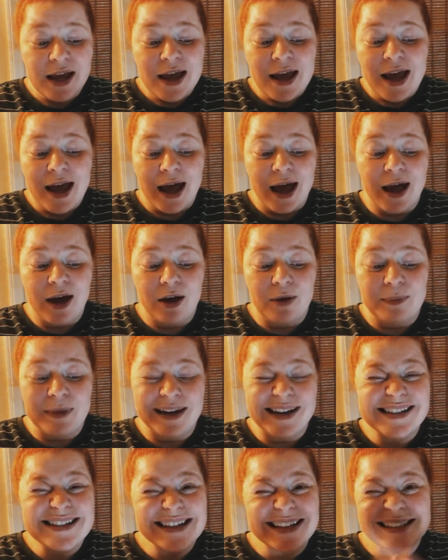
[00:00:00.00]
um, and
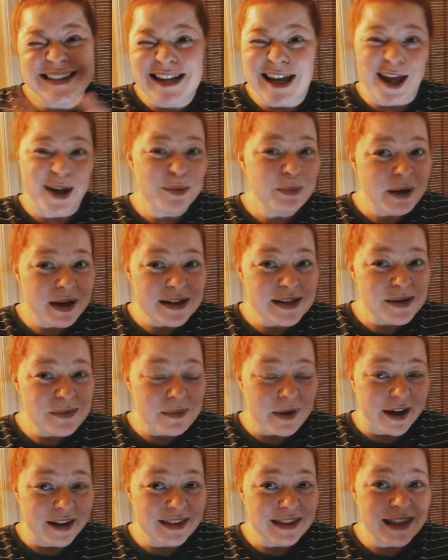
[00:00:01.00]
it's like 10 bucks a
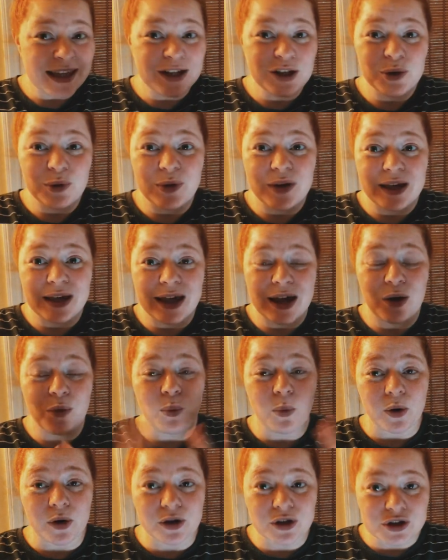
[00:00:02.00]
month and you can get
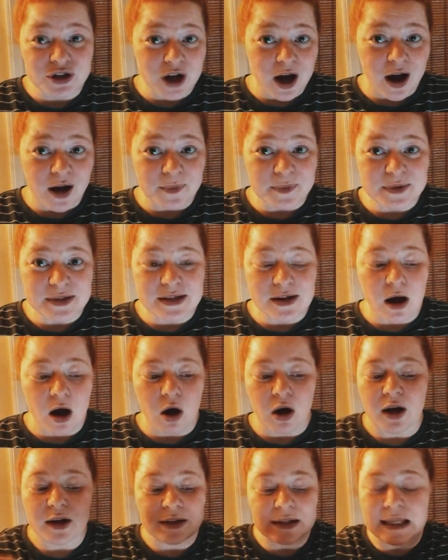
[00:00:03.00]
workshops
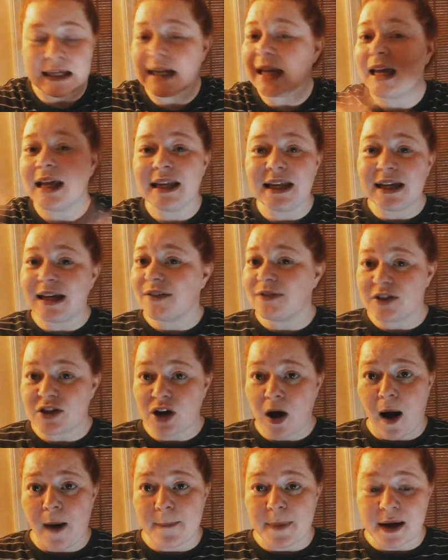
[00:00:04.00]
on like any given
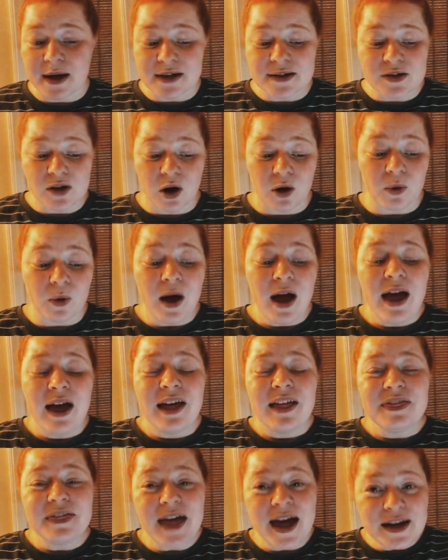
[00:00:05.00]
topic so
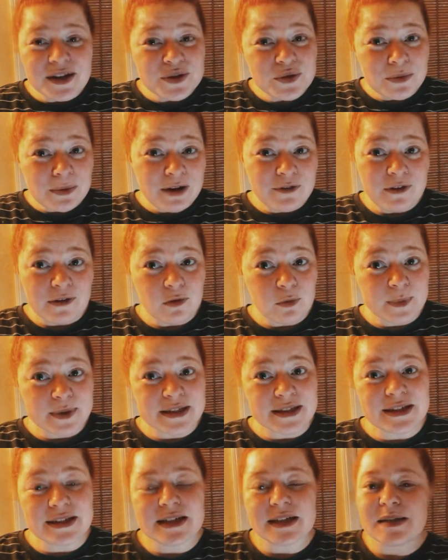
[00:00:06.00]
that is one of my favorite
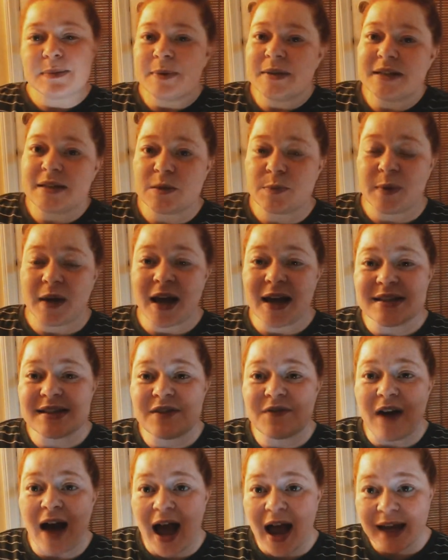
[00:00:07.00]
business expenses because if
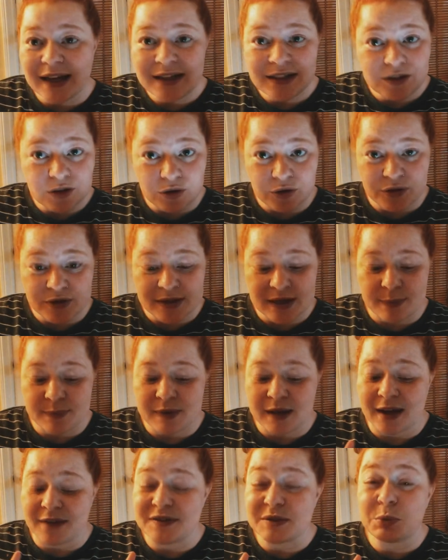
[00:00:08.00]
I need to learn
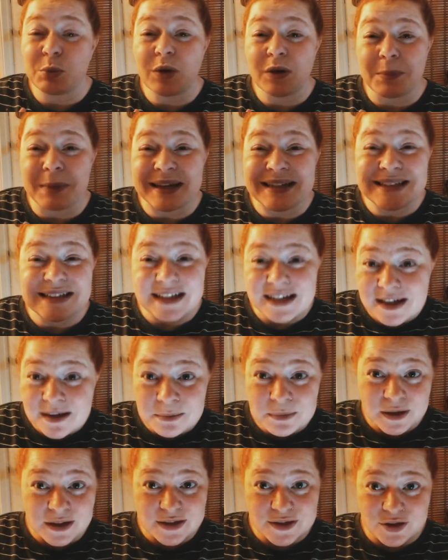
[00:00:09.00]
something if someone on my team
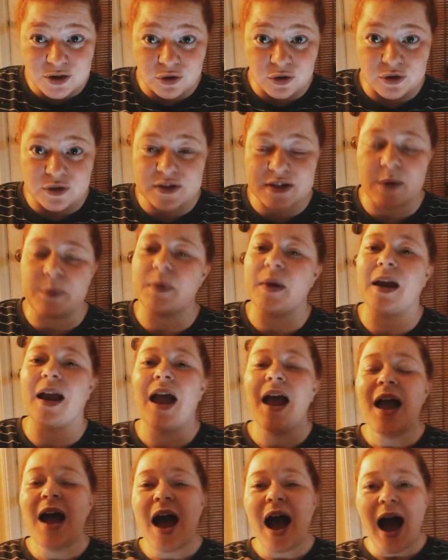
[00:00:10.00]
needs to learn something
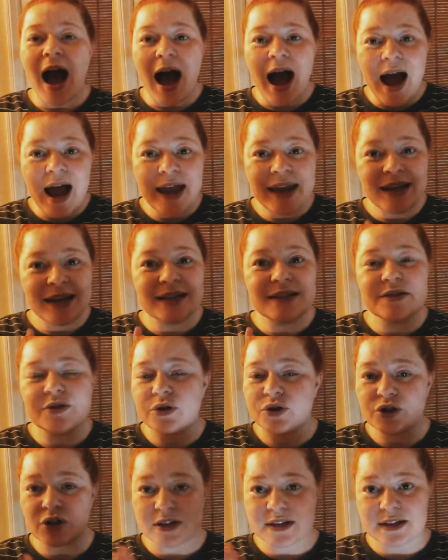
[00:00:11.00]
I can
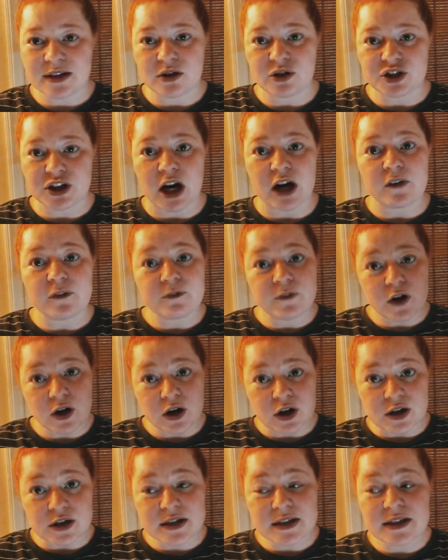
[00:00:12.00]
search on Skillshare
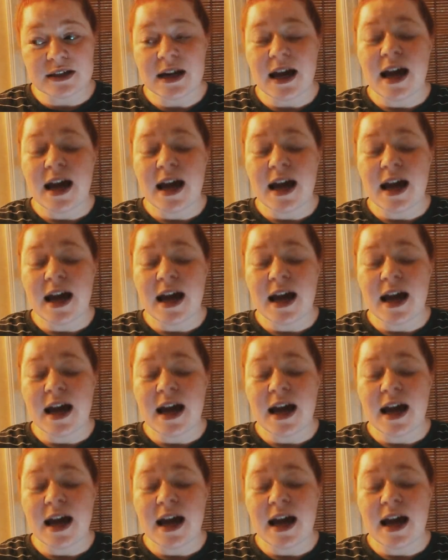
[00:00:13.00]
first